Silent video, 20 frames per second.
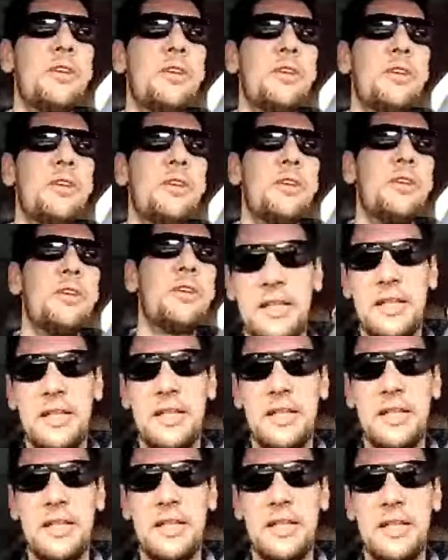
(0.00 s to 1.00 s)

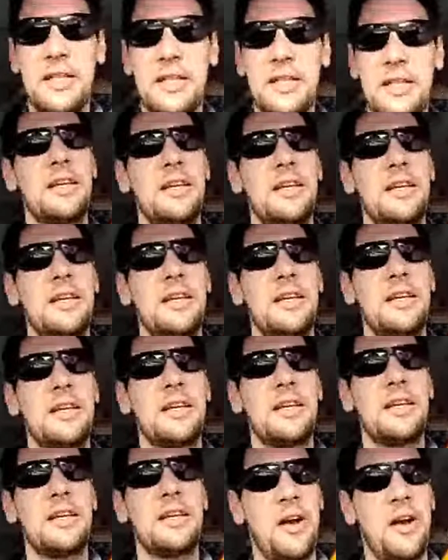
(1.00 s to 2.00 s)
ridiculous is that?
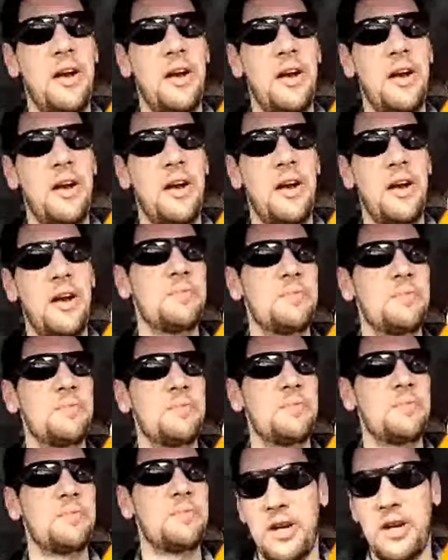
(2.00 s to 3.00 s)
I really wasn't planning on
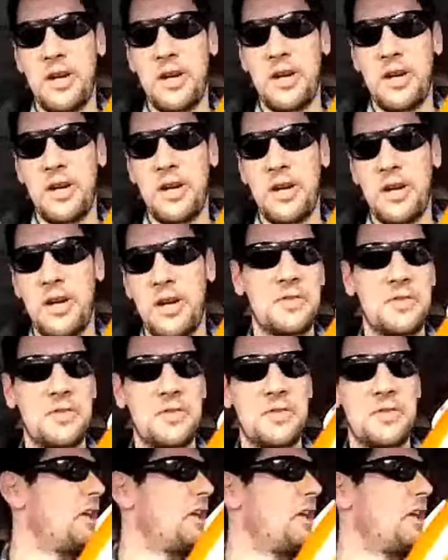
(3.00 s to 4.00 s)
talking about this
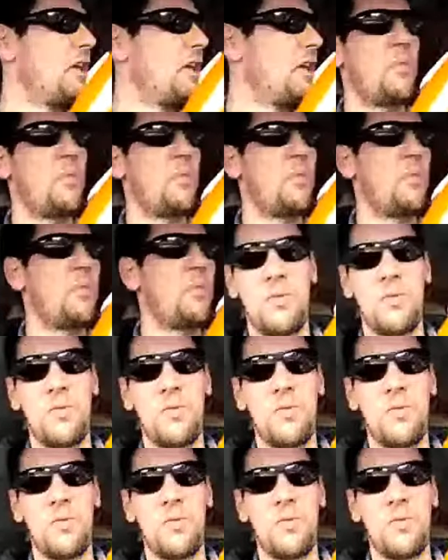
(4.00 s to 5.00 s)
video, and I won't really
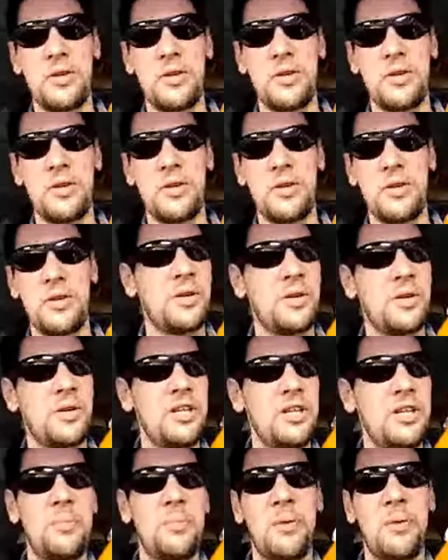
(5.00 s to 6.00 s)
go into it too much
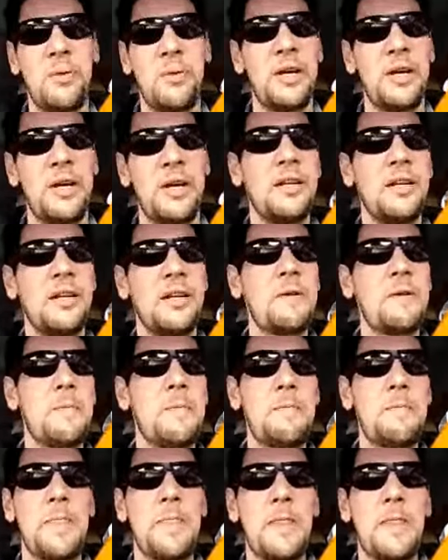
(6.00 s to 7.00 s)
deeper, but
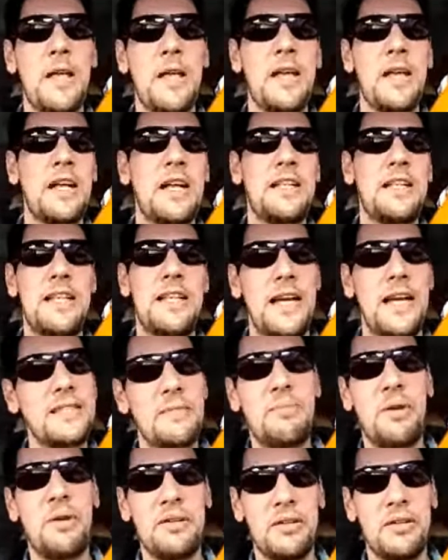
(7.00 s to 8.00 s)

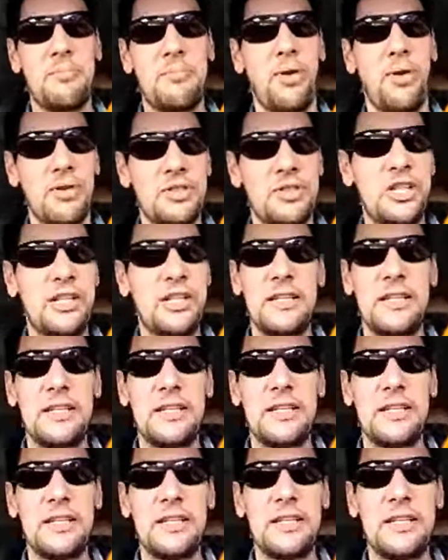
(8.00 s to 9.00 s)
that's a bunch of bullshit.
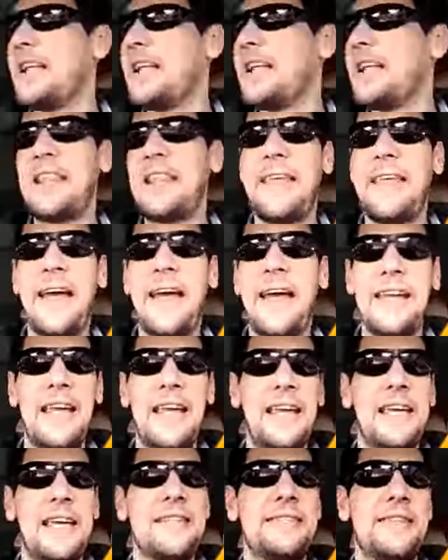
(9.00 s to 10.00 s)
That
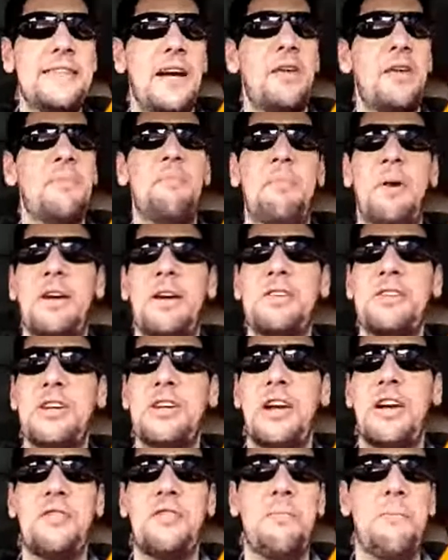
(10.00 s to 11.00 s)
is a bunch
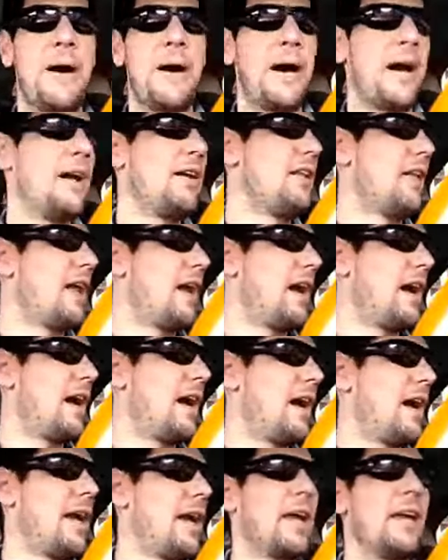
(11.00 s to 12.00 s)
of
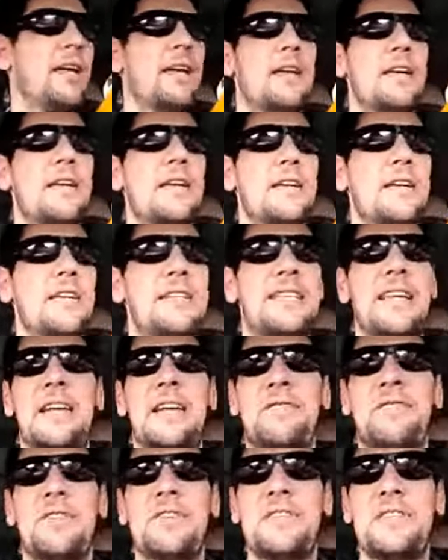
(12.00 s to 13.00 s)
mile-high
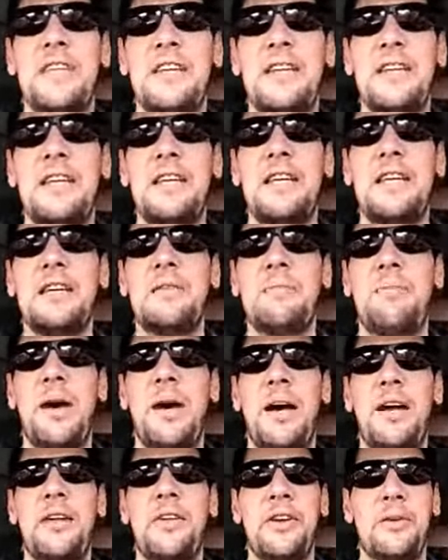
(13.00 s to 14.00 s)
Denver City
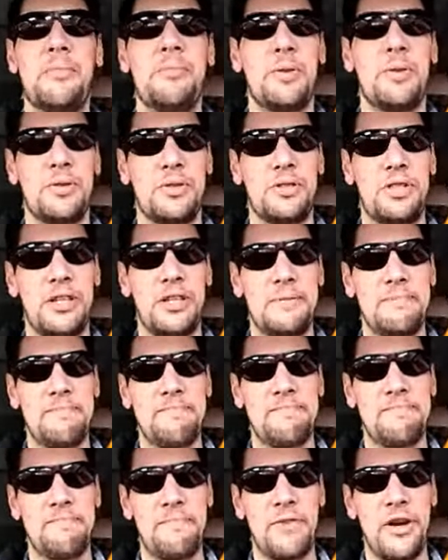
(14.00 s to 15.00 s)
piled up bullshit
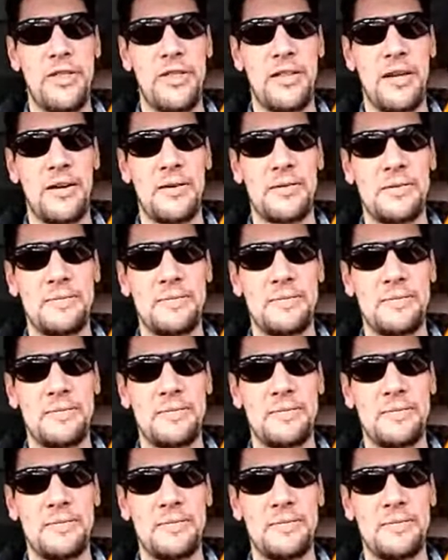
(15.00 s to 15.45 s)
right there.